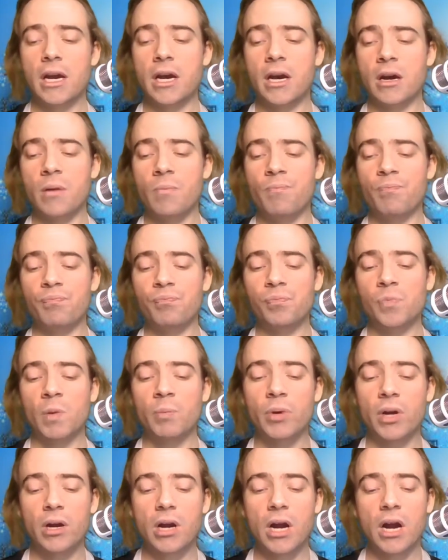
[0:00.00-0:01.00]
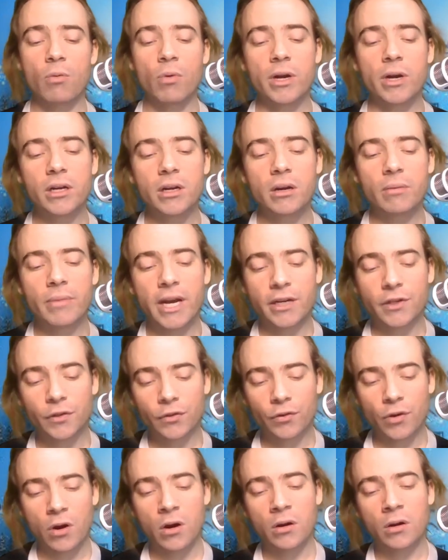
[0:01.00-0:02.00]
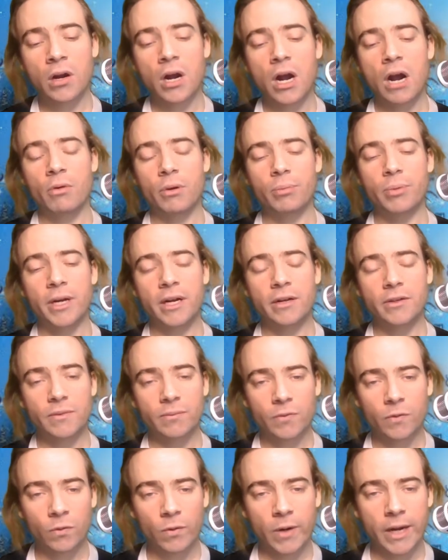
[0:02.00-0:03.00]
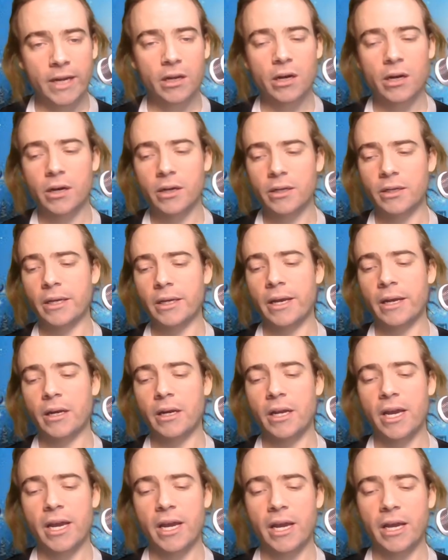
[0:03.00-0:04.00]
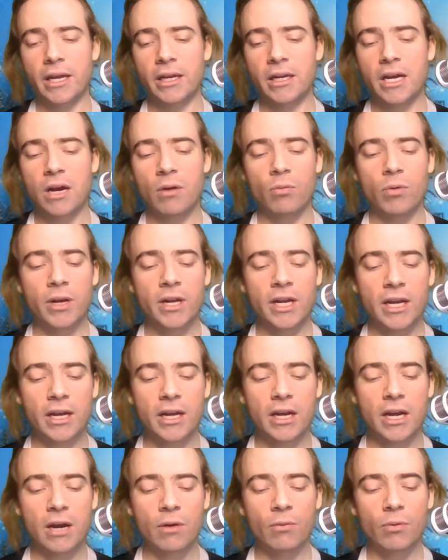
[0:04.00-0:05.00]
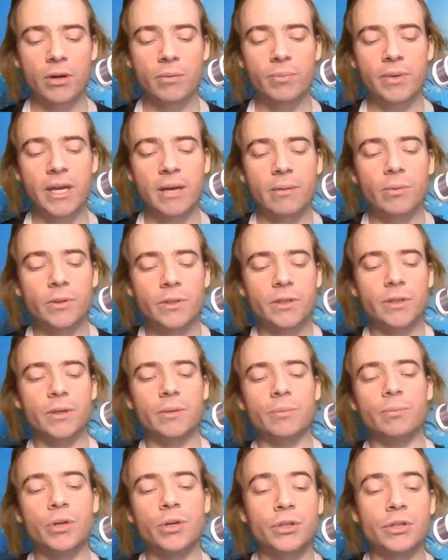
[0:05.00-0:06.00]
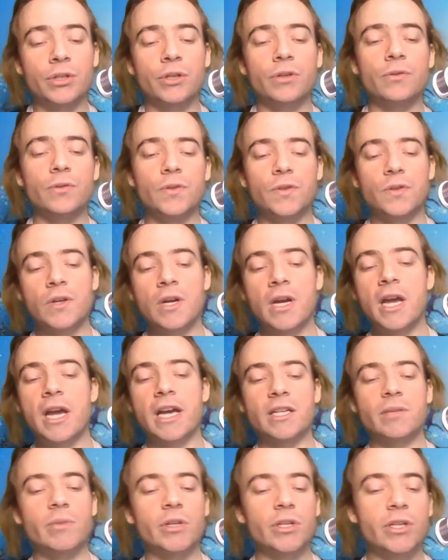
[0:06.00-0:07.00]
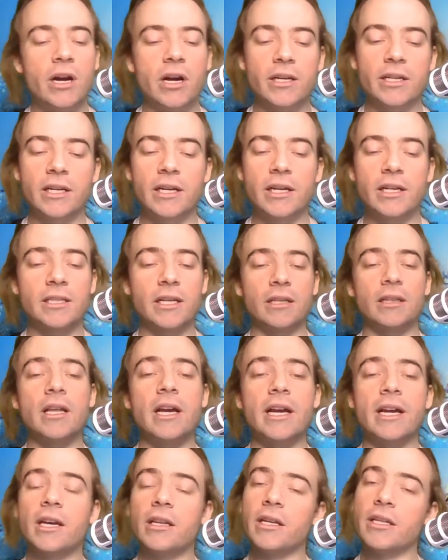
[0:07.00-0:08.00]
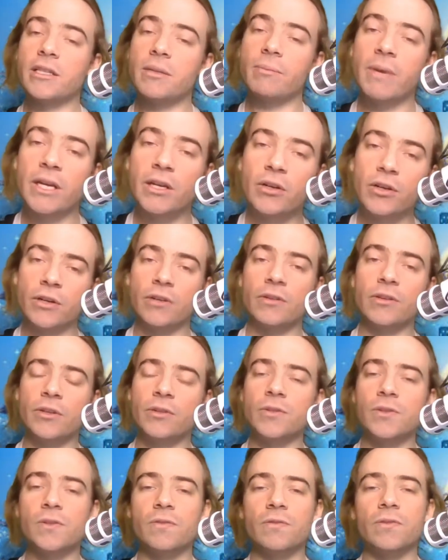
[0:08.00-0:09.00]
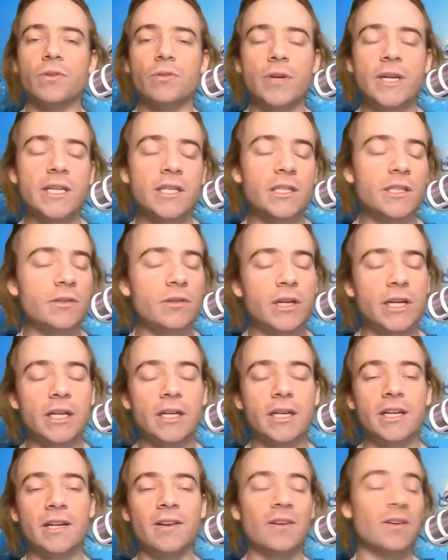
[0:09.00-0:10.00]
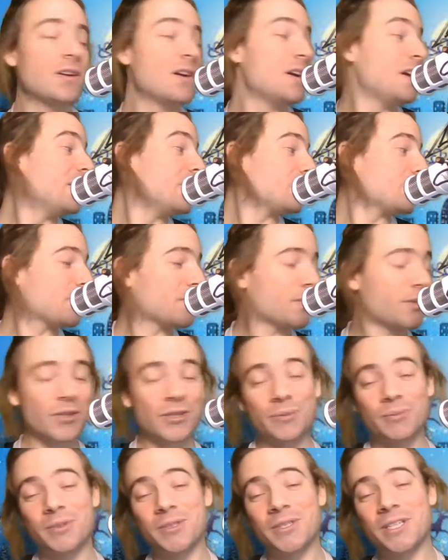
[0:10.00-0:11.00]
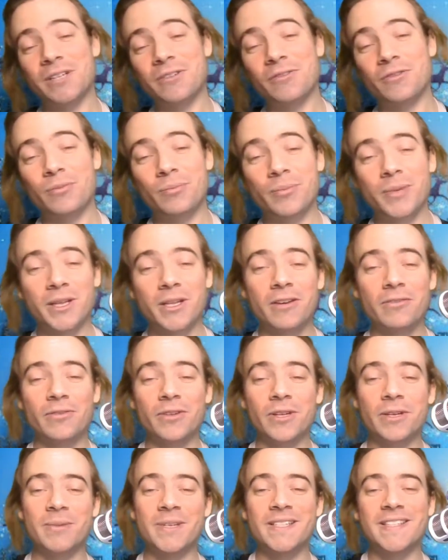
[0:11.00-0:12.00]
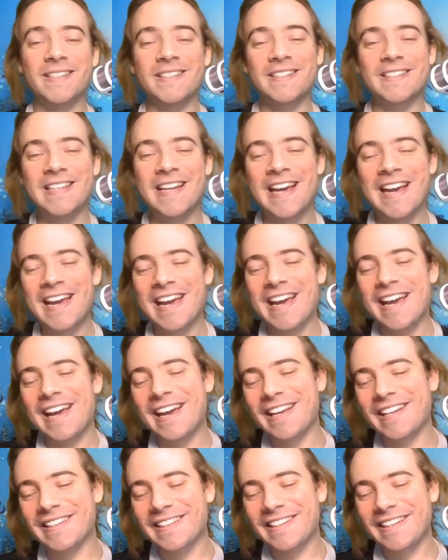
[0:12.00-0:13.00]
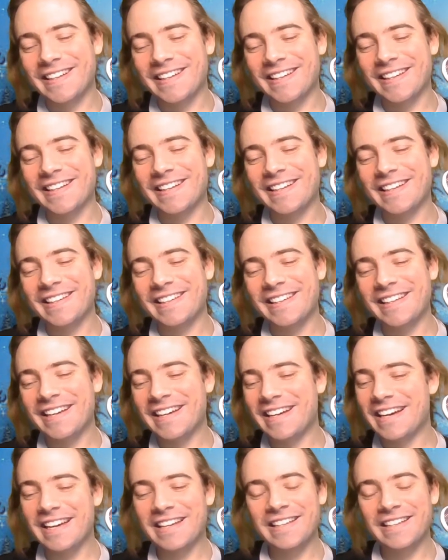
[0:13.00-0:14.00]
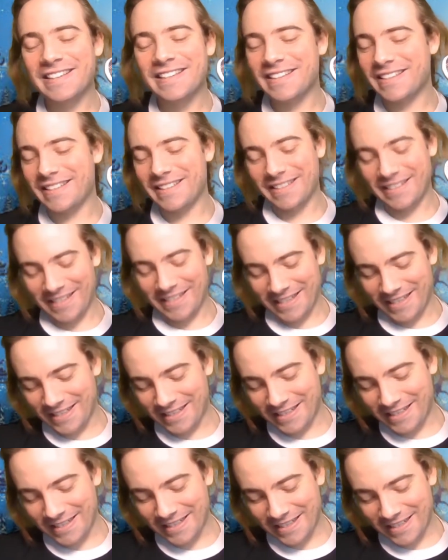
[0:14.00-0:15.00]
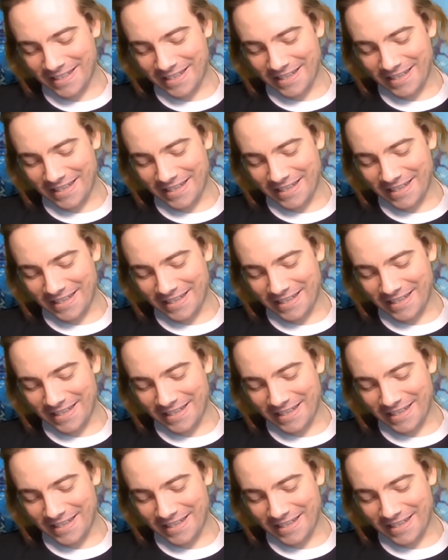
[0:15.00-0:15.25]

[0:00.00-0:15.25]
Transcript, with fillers: Um, but I want to come back strong. I want to put out some great content, and I want to I want to be able to produce as much content as I'd like. I like to make good use of the green screen here. This was a Christmas gift from my lovely missus, and uh, yeah, I don't, and uh,